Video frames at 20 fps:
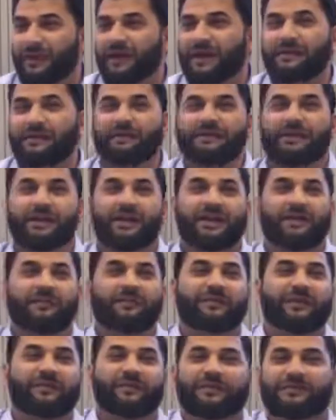And the
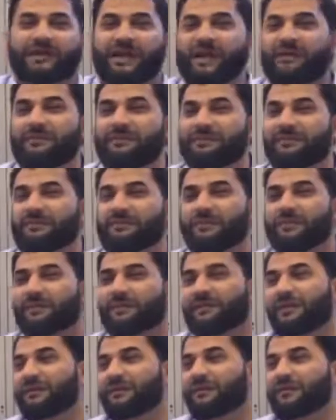Arabs at the time, the
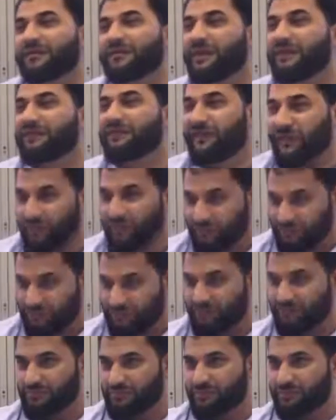Muslims were very few.